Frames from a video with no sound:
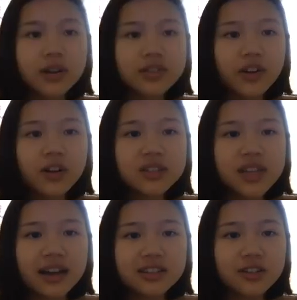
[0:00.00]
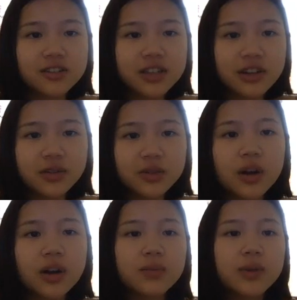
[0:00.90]
far as hazards go,
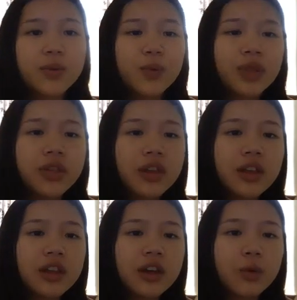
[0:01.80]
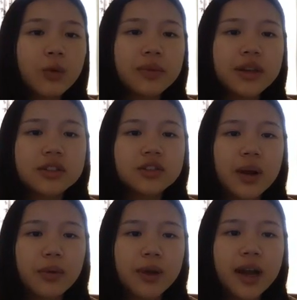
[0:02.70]
with the equipment or
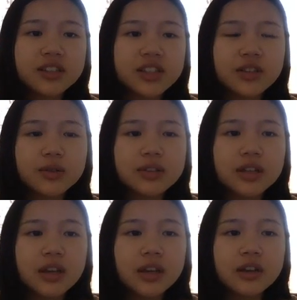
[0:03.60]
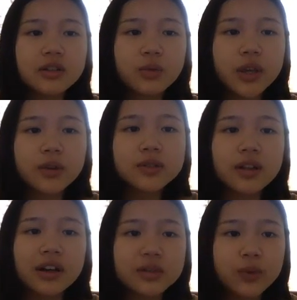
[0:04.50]
apparatus used, we use
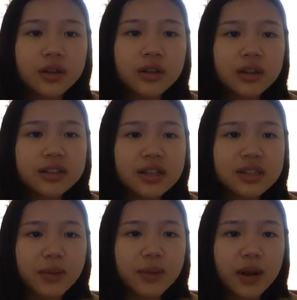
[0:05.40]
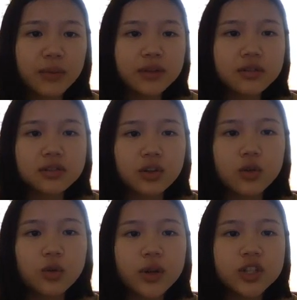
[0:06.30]
glassware in this experiment,
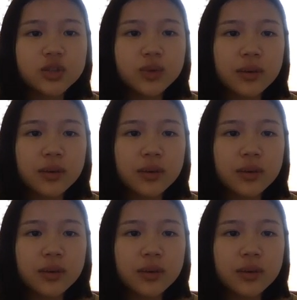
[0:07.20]
so we should